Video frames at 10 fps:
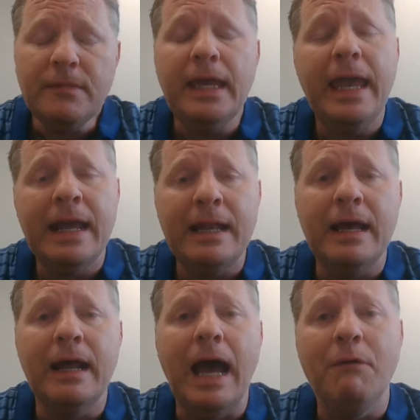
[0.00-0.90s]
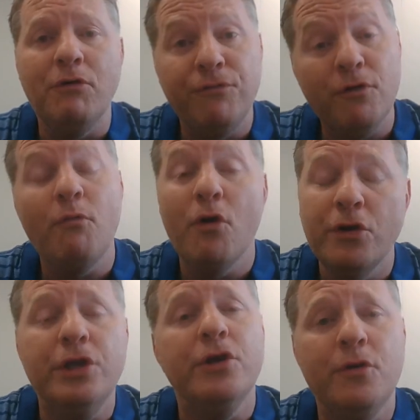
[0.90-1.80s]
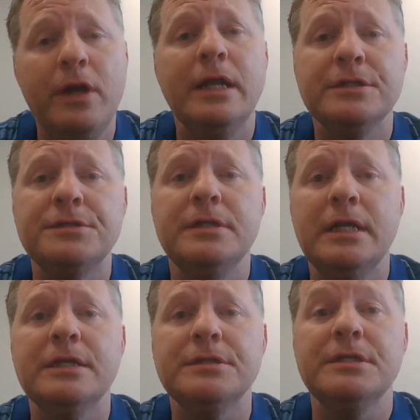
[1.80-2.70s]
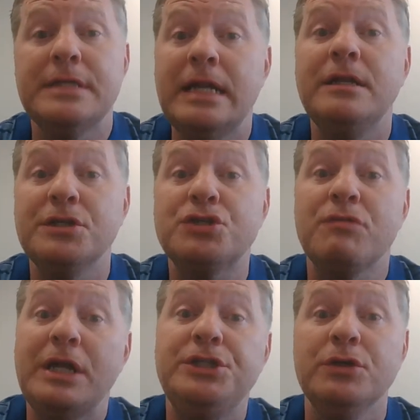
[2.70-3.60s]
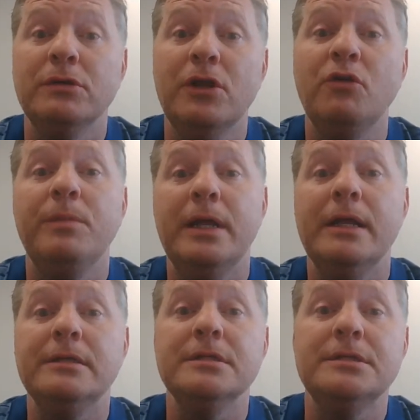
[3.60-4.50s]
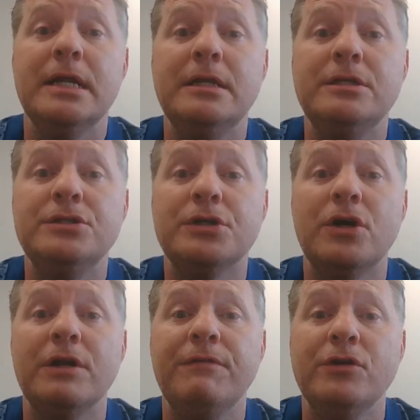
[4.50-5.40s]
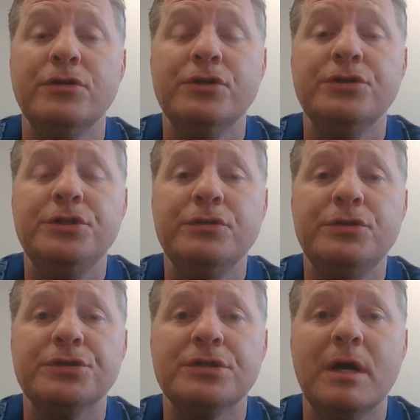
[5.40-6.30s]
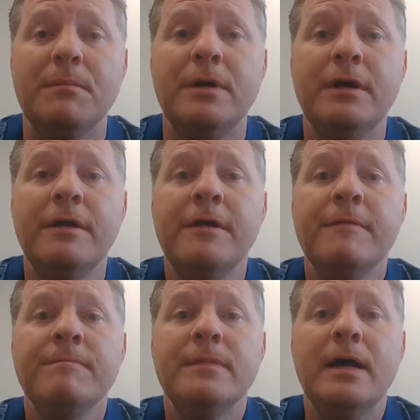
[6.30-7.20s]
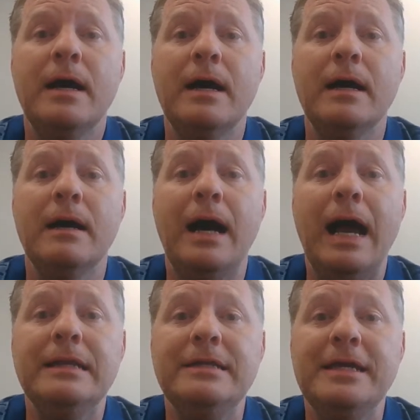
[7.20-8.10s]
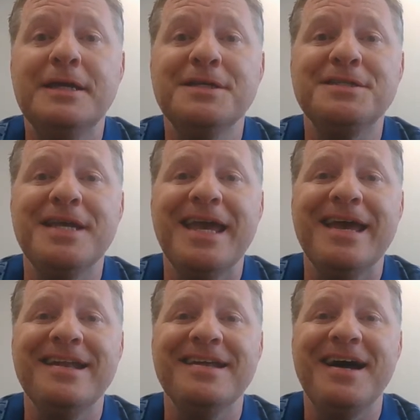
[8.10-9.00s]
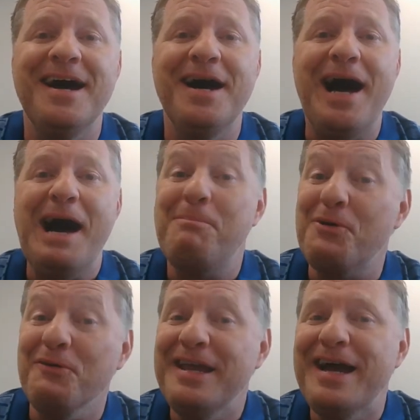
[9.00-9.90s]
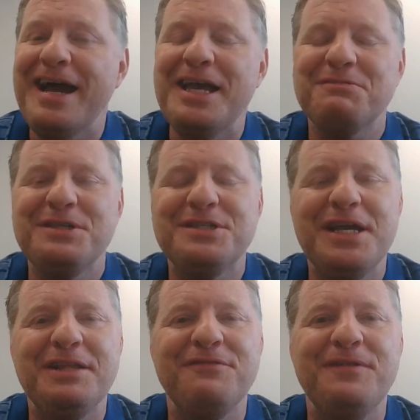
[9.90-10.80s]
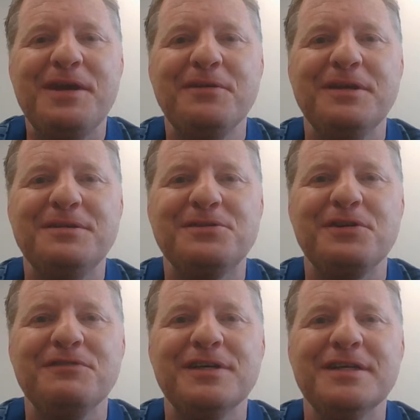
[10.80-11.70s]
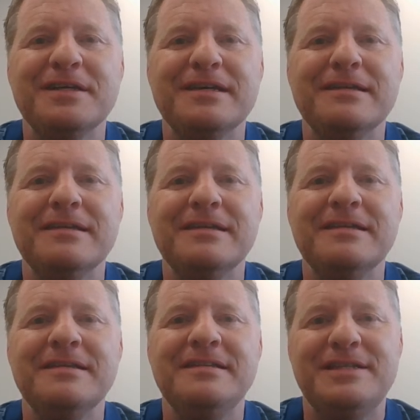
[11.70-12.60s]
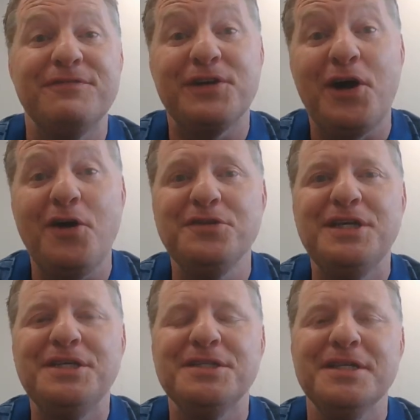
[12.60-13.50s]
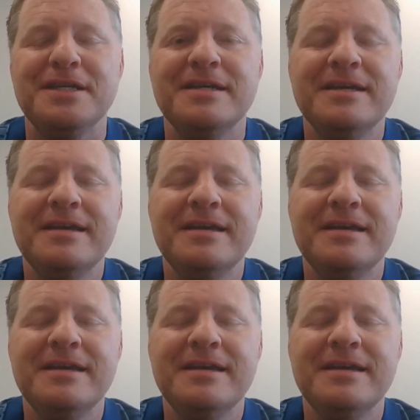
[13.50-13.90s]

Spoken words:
And I will forewarn you, it is intended to stretch you a little bit. It's intended to kind of introduce you to some ideas and aporia, as we say in the field. It's sort of difficulties and